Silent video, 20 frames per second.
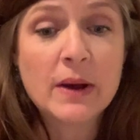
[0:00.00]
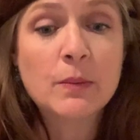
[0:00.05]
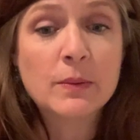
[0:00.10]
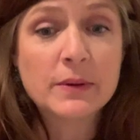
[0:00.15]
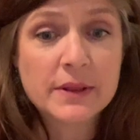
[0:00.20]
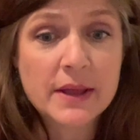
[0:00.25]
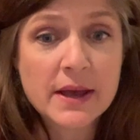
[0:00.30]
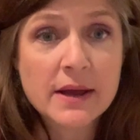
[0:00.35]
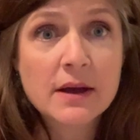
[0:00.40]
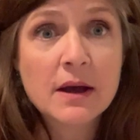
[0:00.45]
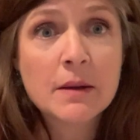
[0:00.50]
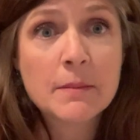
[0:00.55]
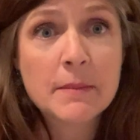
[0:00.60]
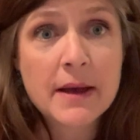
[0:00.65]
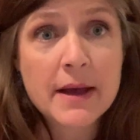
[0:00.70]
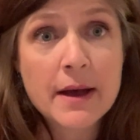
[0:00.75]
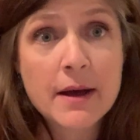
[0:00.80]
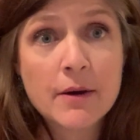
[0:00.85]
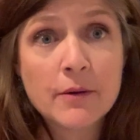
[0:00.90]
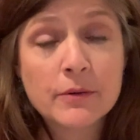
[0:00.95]
When they come
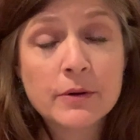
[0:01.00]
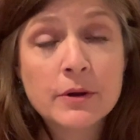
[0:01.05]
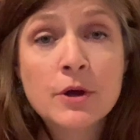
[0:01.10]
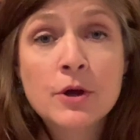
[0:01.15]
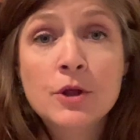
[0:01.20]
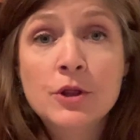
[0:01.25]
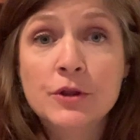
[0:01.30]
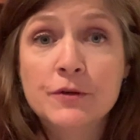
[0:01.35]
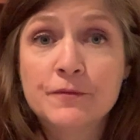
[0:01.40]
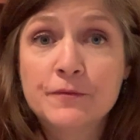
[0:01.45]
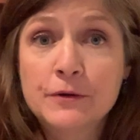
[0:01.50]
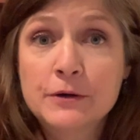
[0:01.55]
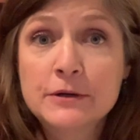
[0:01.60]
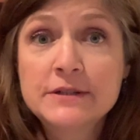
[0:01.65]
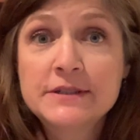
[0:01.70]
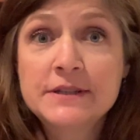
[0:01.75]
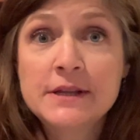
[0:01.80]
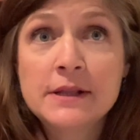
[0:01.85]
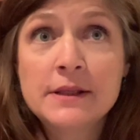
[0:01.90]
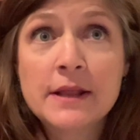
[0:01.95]
out, the
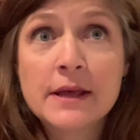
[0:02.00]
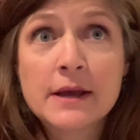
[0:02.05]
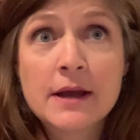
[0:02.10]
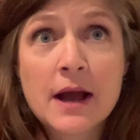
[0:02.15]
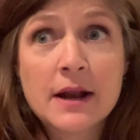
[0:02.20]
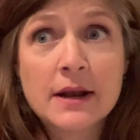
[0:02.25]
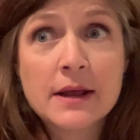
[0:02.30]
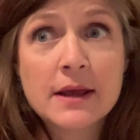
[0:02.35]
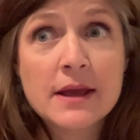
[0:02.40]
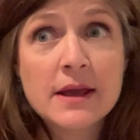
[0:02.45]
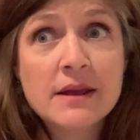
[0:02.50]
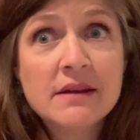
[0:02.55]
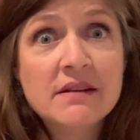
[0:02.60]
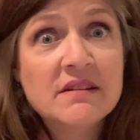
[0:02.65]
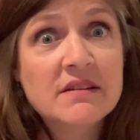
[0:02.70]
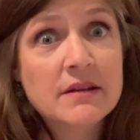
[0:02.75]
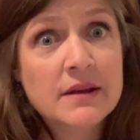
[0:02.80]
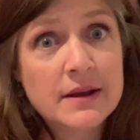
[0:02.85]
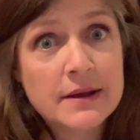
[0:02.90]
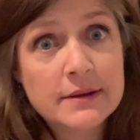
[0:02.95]
first thing they kind of eat
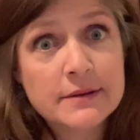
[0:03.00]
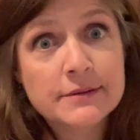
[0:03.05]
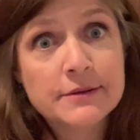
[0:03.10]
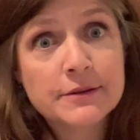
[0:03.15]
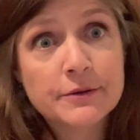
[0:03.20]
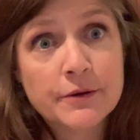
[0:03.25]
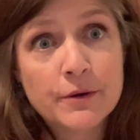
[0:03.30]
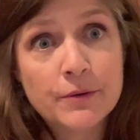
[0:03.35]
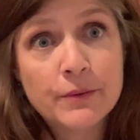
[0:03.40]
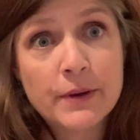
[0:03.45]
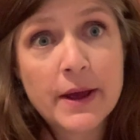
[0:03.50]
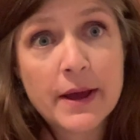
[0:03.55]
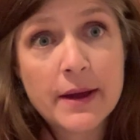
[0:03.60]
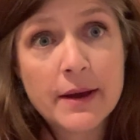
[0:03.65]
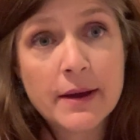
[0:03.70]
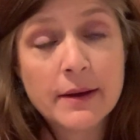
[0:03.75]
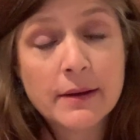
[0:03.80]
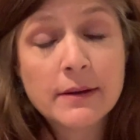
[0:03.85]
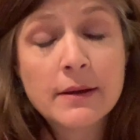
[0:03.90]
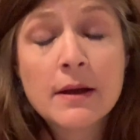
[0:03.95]
is their own
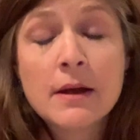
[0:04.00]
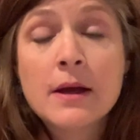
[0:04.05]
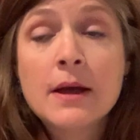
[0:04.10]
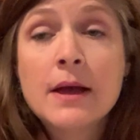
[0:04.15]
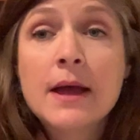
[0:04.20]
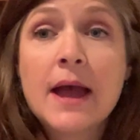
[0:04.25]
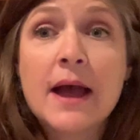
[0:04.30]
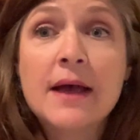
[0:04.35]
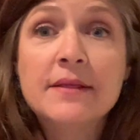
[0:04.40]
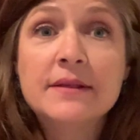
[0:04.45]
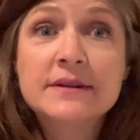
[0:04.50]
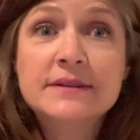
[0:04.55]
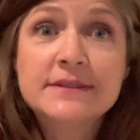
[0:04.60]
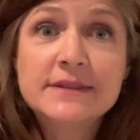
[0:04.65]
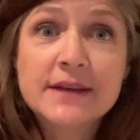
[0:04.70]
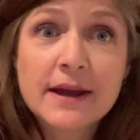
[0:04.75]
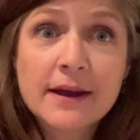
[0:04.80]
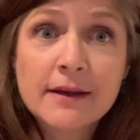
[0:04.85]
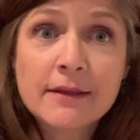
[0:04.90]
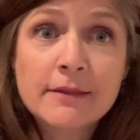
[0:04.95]
egg, and the
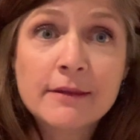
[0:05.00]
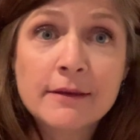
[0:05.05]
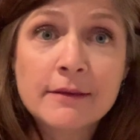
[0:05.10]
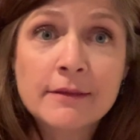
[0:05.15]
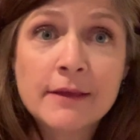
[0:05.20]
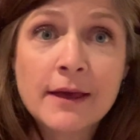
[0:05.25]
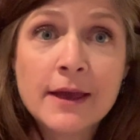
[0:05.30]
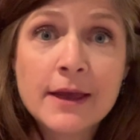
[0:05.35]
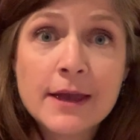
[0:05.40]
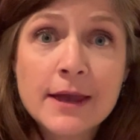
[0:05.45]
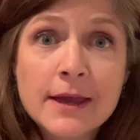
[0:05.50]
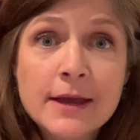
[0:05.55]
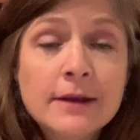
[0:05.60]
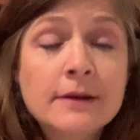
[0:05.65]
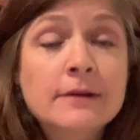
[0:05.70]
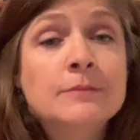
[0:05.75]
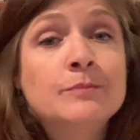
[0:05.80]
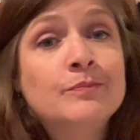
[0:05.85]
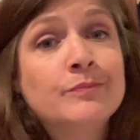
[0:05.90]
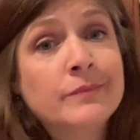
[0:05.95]
second thing they eat
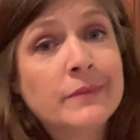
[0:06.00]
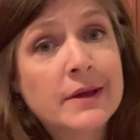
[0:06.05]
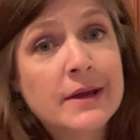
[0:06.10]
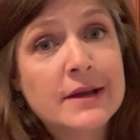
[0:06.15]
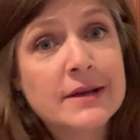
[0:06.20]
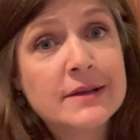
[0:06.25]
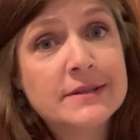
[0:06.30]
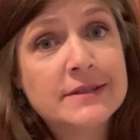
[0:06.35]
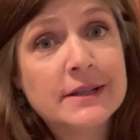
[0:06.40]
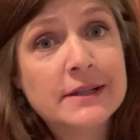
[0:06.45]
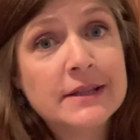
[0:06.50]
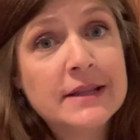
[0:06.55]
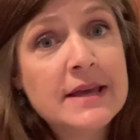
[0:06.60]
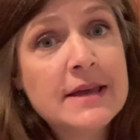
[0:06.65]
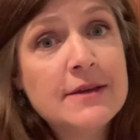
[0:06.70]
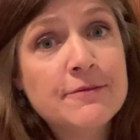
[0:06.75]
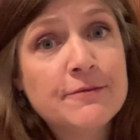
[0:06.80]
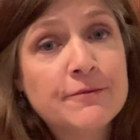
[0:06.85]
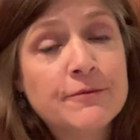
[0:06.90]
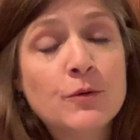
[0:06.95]
is the
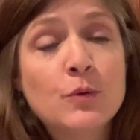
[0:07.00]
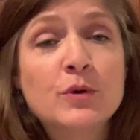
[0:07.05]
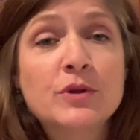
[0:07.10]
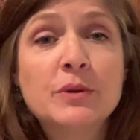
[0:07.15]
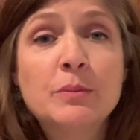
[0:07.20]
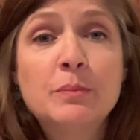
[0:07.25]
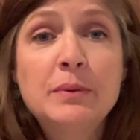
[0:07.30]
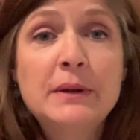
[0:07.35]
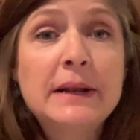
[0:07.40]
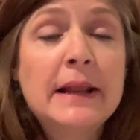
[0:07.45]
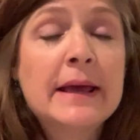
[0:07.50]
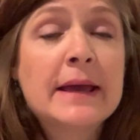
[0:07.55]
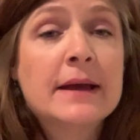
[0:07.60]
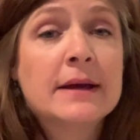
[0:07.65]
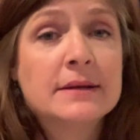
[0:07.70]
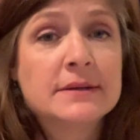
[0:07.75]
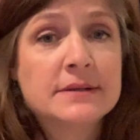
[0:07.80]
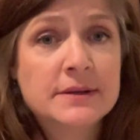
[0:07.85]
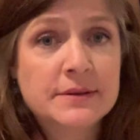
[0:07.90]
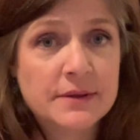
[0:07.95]
leaf or the
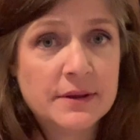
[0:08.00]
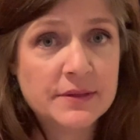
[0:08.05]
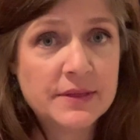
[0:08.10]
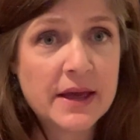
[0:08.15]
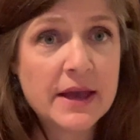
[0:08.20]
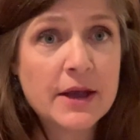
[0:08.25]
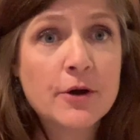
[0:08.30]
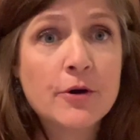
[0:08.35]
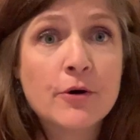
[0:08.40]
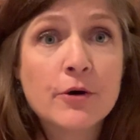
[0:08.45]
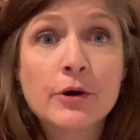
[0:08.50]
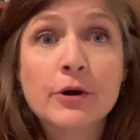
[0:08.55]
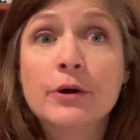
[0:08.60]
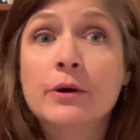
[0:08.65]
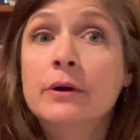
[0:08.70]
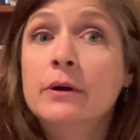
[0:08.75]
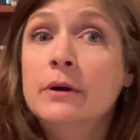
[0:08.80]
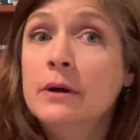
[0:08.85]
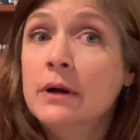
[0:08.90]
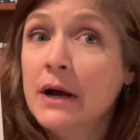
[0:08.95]
plant that they
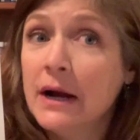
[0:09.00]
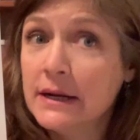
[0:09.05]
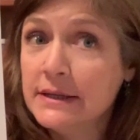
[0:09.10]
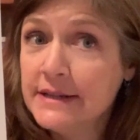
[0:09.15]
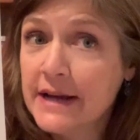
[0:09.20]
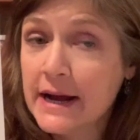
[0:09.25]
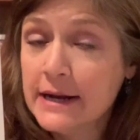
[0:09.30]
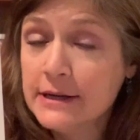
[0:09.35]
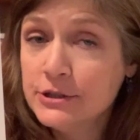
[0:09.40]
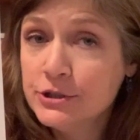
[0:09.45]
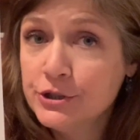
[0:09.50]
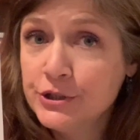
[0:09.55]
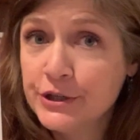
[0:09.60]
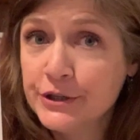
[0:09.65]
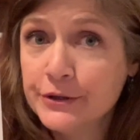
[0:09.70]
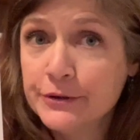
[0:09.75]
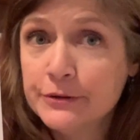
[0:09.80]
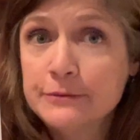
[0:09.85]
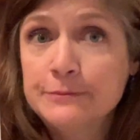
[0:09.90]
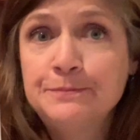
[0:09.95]
are attached
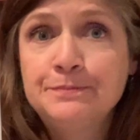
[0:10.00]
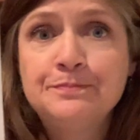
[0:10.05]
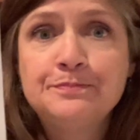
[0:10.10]
to.